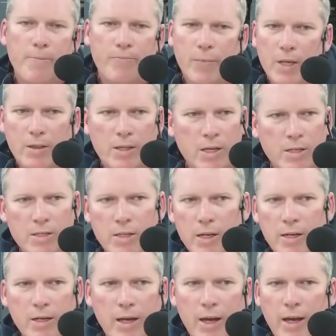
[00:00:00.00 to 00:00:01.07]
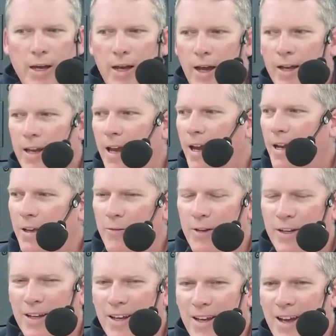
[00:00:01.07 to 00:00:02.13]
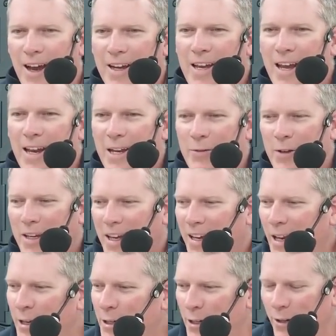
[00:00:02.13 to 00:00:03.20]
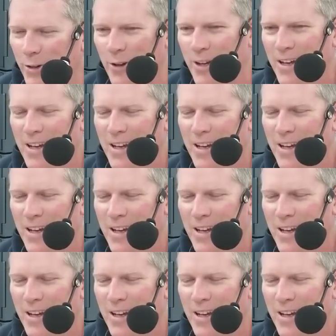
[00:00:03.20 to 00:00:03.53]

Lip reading: like things that I can't even get into.